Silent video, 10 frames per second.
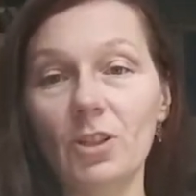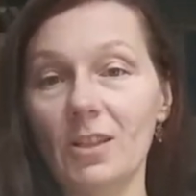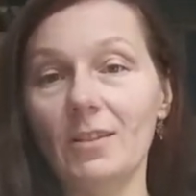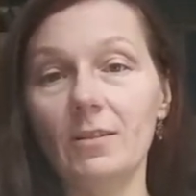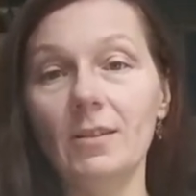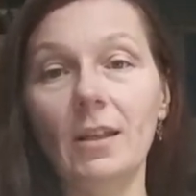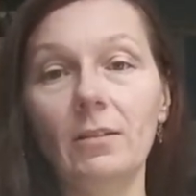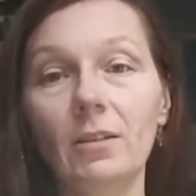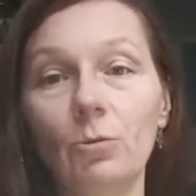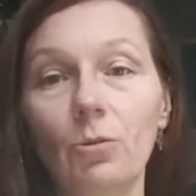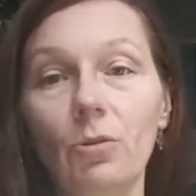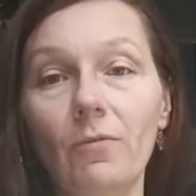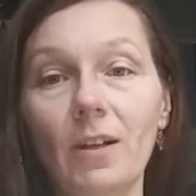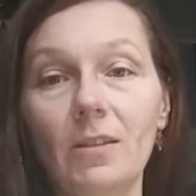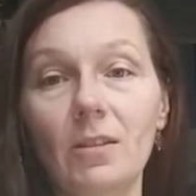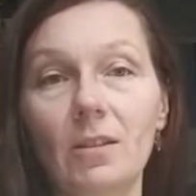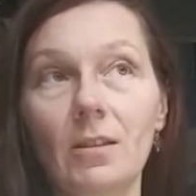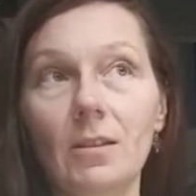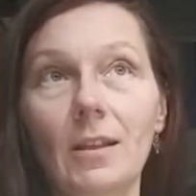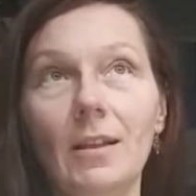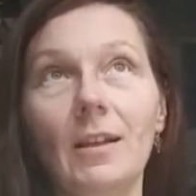just send it to universities.